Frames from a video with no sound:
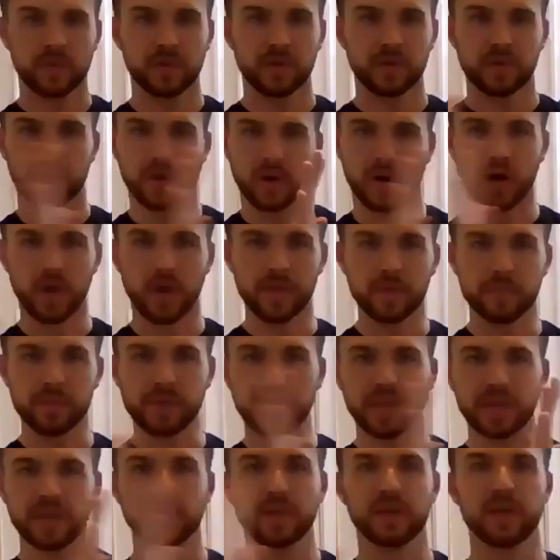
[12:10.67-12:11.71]
on the
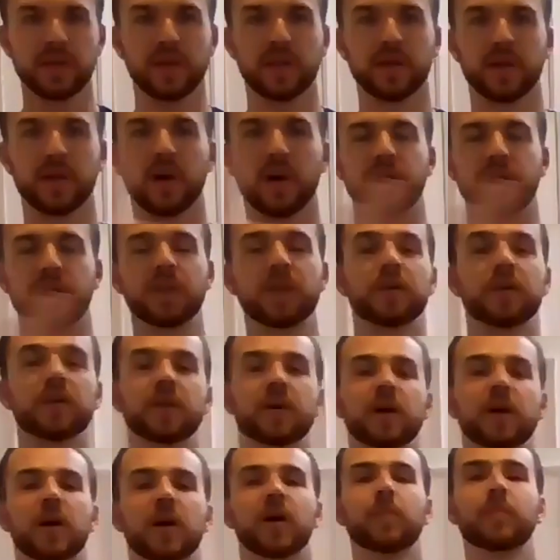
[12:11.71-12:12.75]
beat and on the
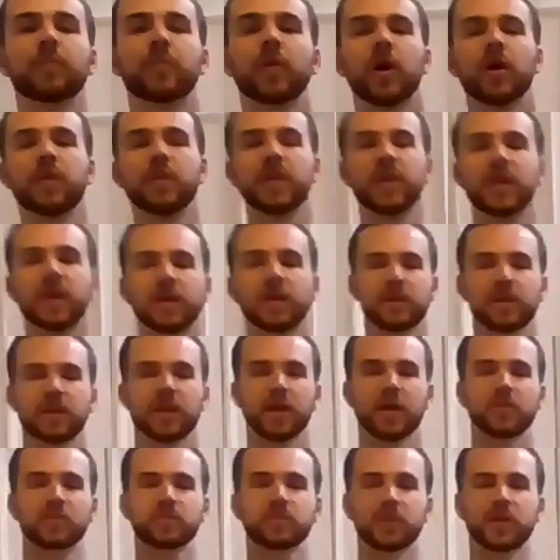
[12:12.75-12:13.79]
and
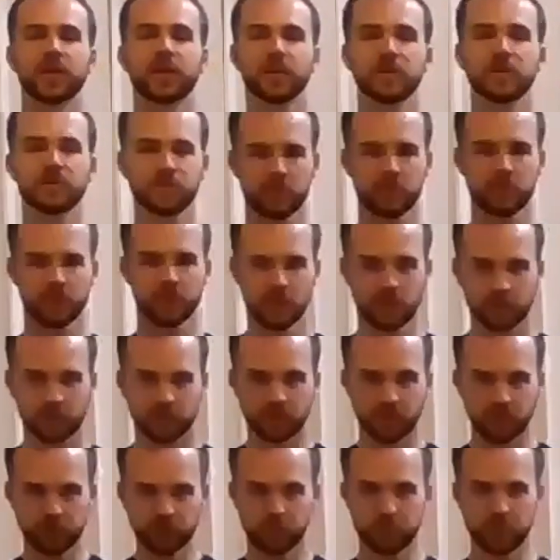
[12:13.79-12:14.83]
count, right? So
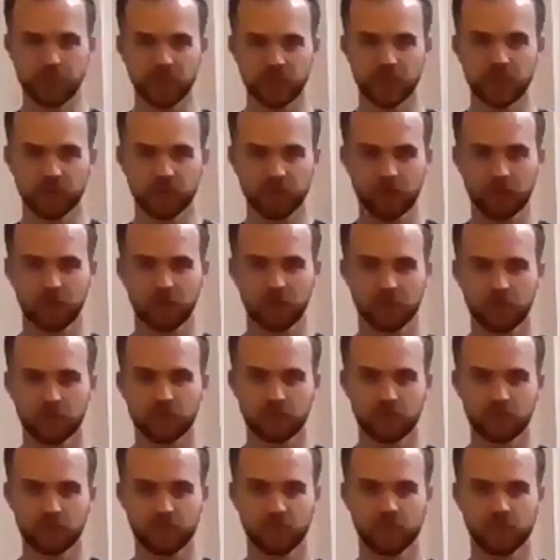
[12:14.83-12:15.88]
this would be
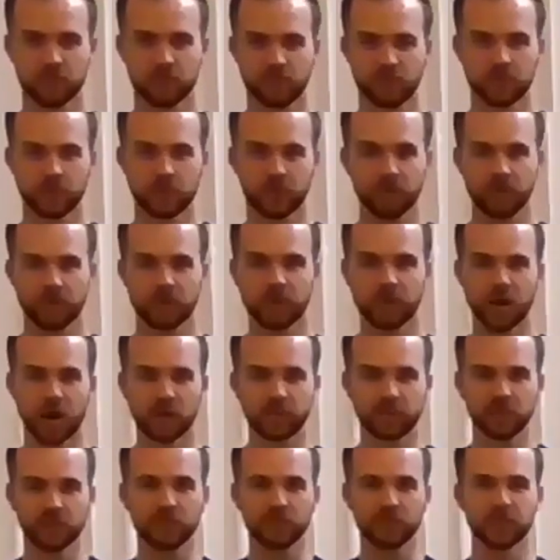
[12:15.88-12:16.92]

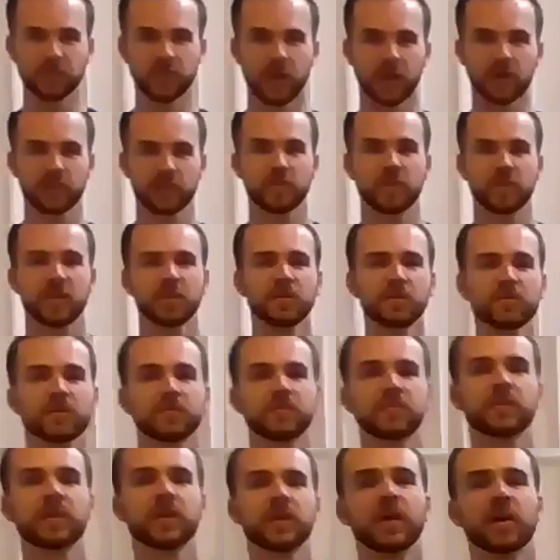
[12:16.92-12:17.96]
constant velocity.
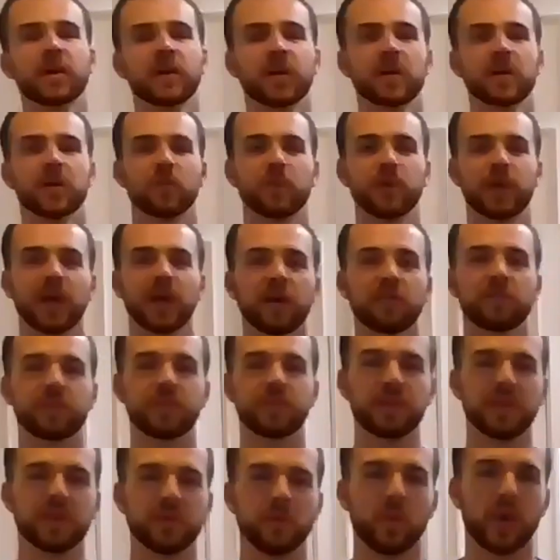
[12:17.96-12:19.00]
We have
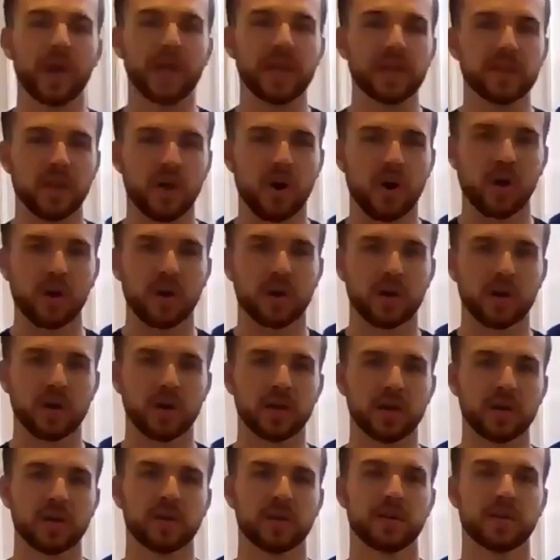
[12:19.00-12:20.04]
the wait
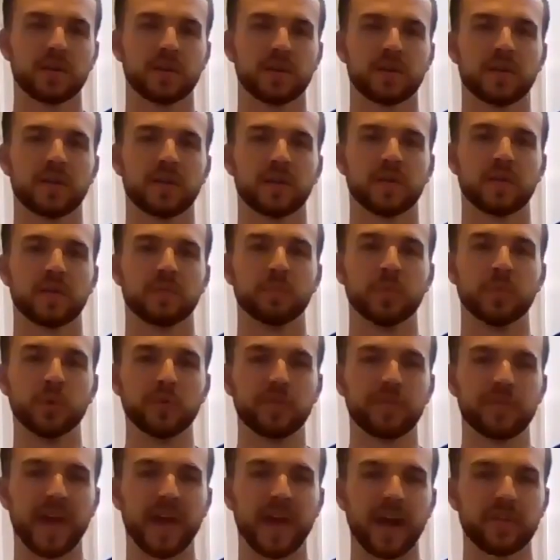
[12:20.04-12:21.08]
longer,
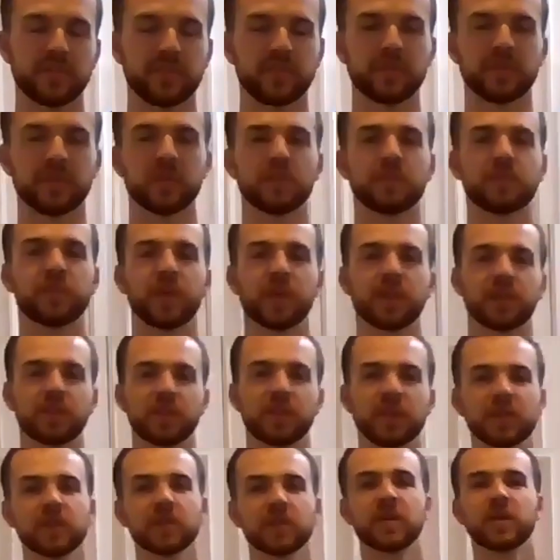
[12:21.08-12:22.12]
move faster
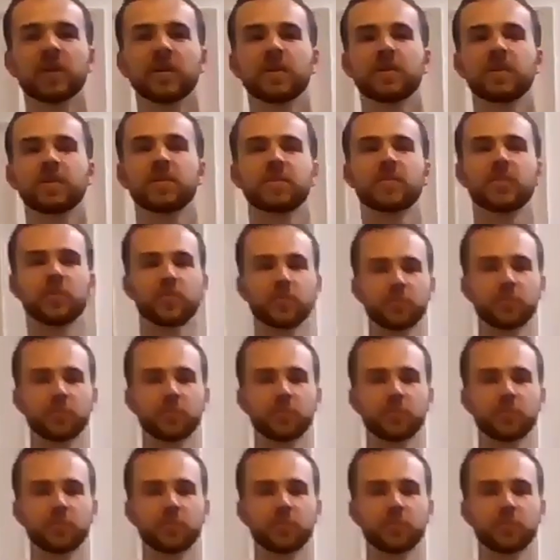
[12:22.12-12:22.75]
technique. There's